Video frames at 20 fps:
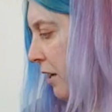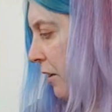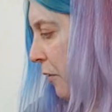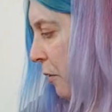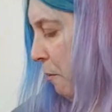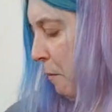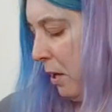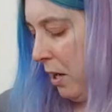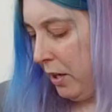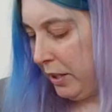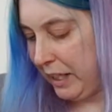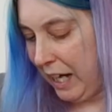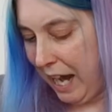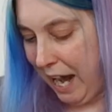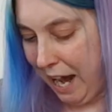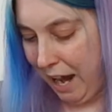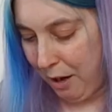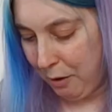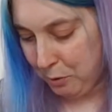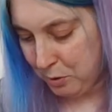the mark
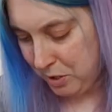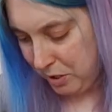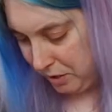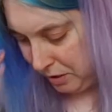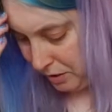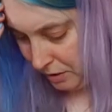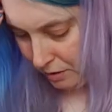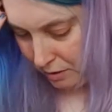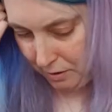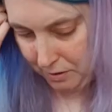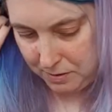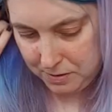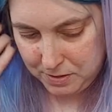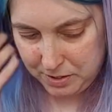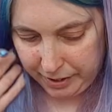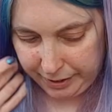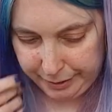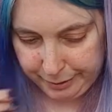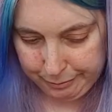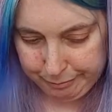out.
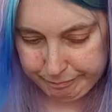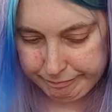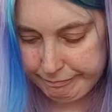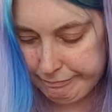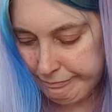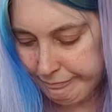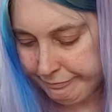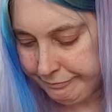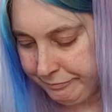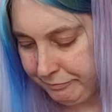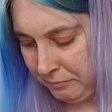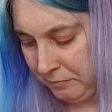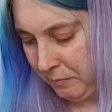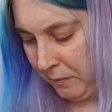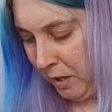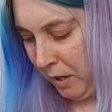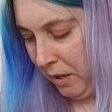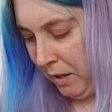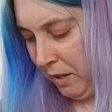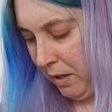So
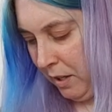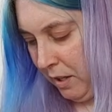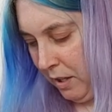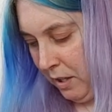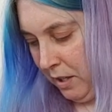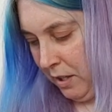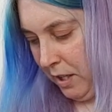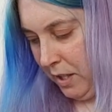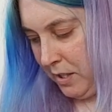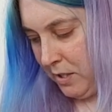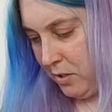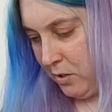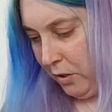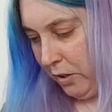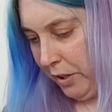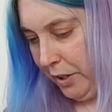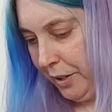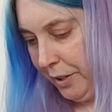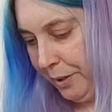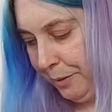it's
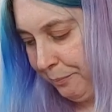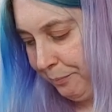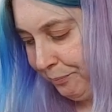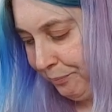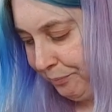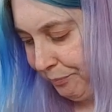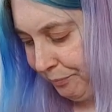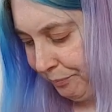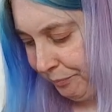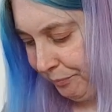not going